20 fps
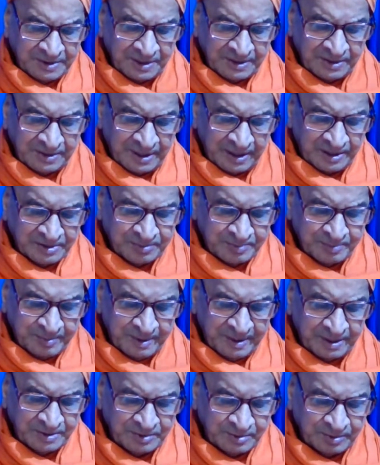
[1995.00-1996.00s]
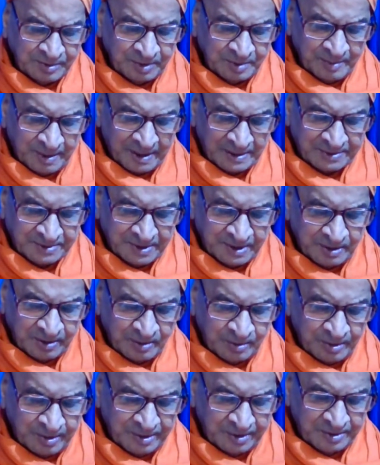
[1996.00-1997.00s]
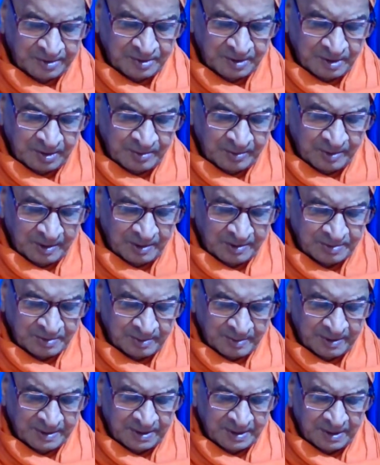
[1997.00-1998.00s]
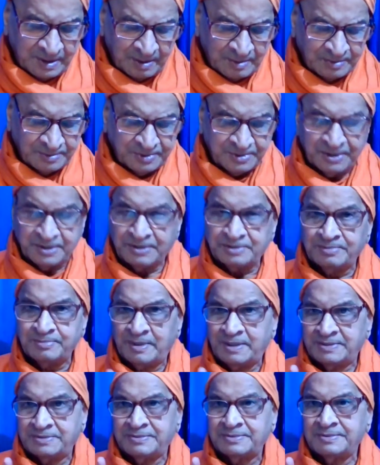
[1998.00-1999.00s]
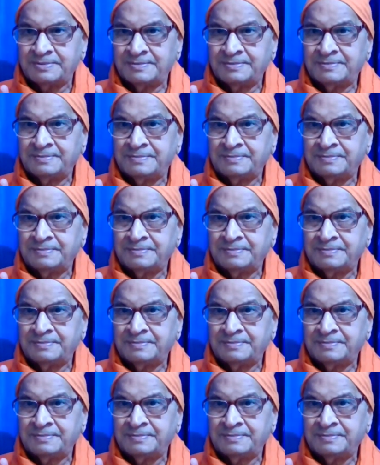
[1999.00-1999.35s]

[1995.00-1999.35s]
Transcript: vision and experience of the master during his Nirvikal Samadhi of 6 months.